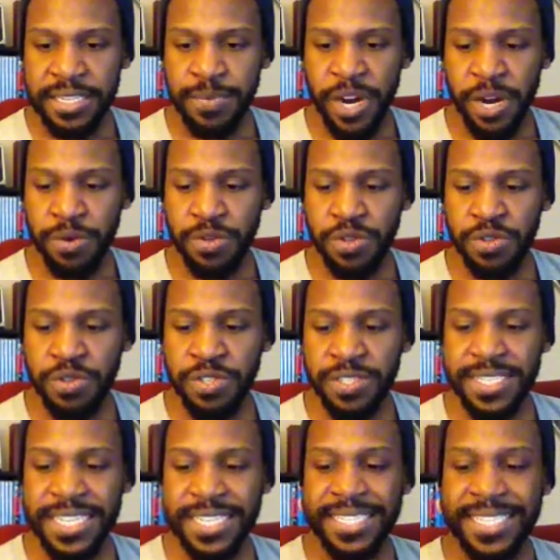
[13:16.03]
Married with Children
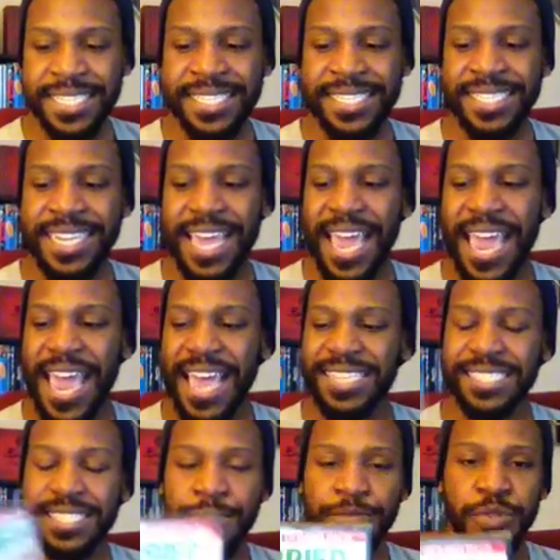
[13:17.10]
seasons
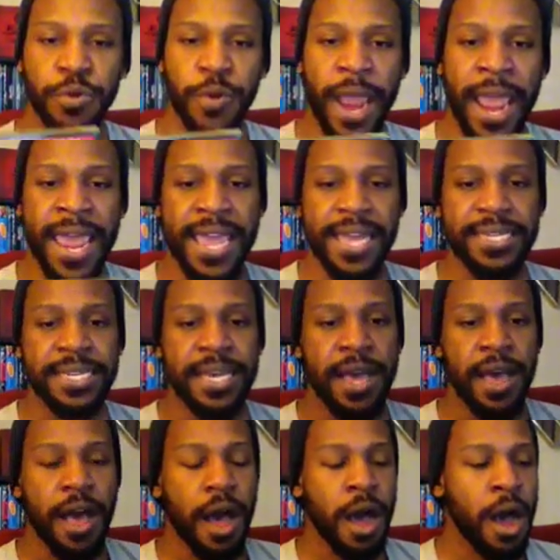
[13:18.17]
7 through 8.
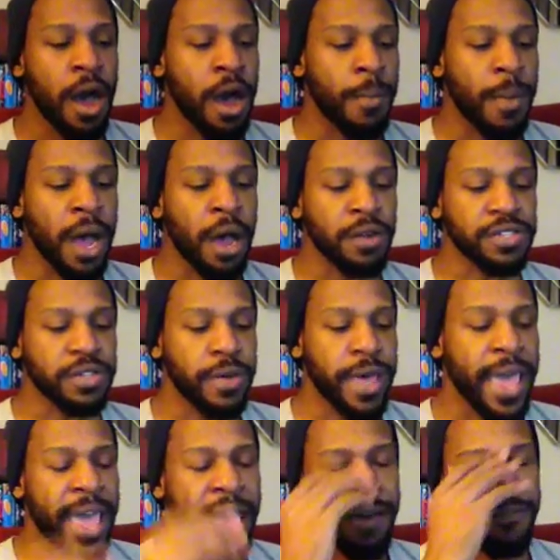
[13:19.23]
I also
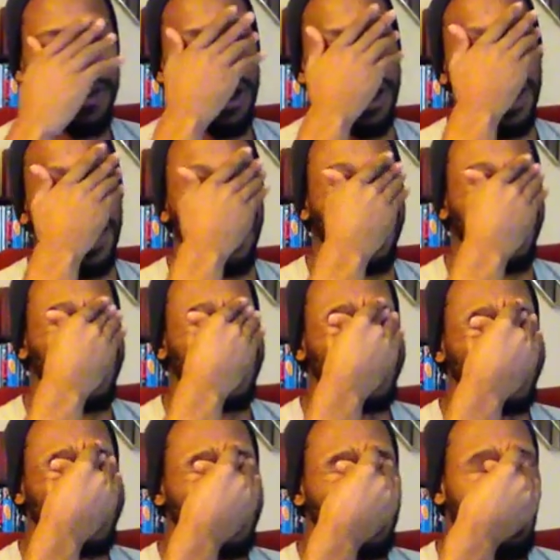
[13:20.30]
have
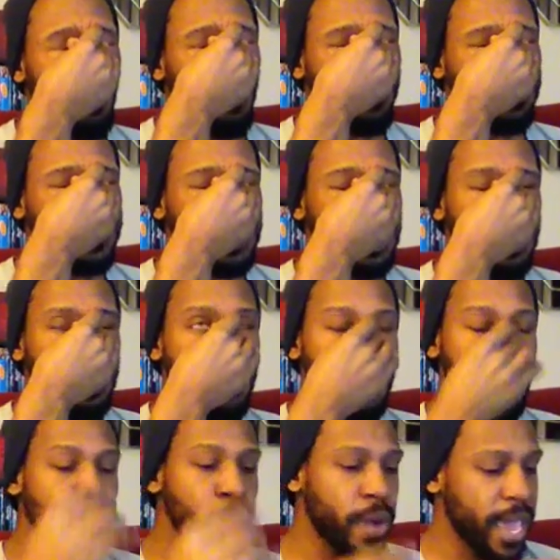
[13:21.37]

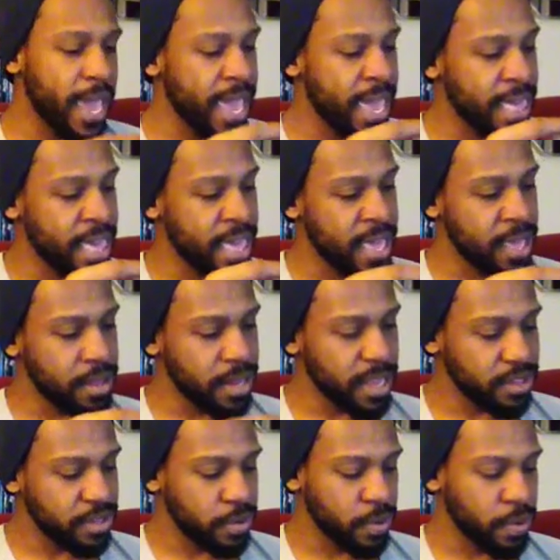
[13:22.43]
2 and
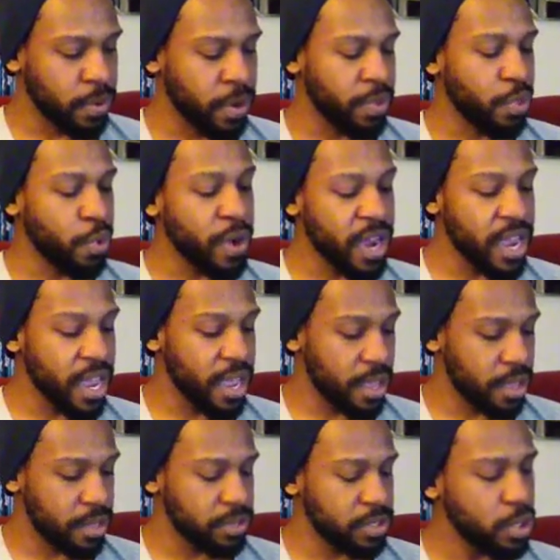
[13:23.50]
not 2 and 3, 3,
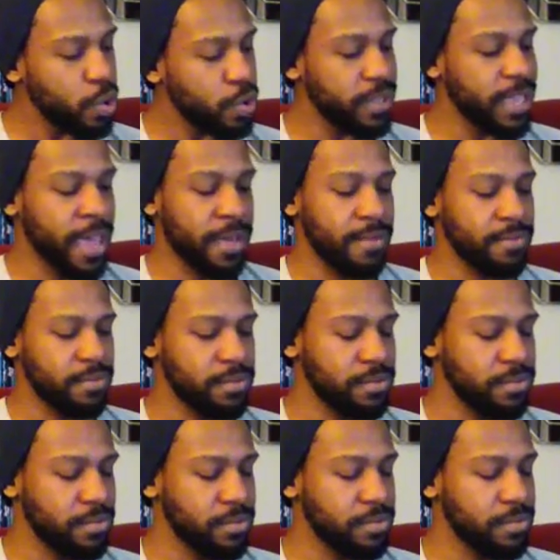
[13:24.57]
2. Yeah,
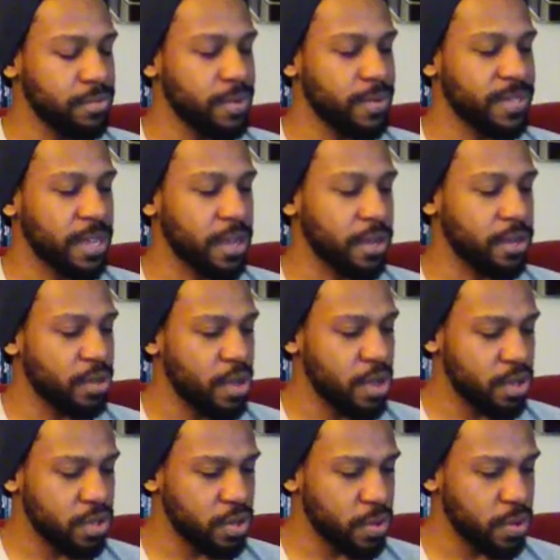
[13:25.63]
what's up?
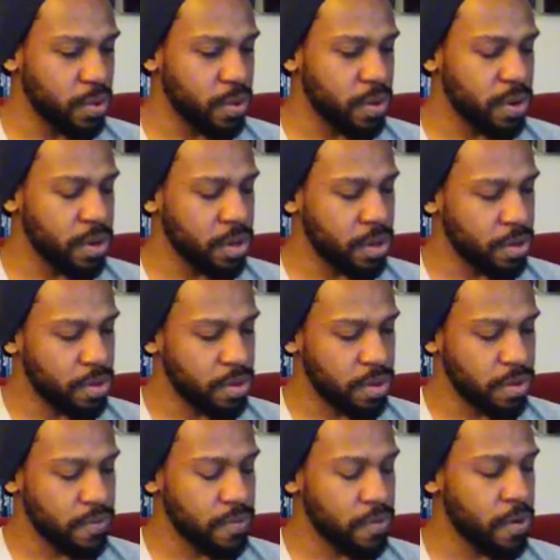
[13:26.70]
2 and 3, 3
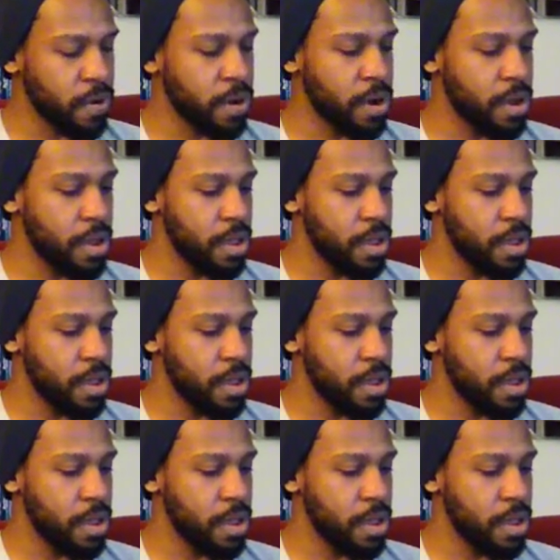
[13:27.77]
and 4.